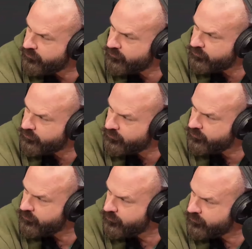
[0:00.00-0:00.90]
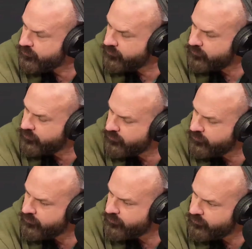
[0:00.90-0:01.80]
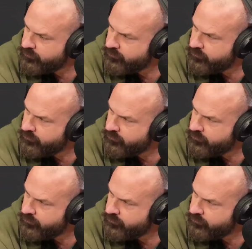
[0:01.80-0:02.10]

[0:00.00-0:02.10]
(not speaking)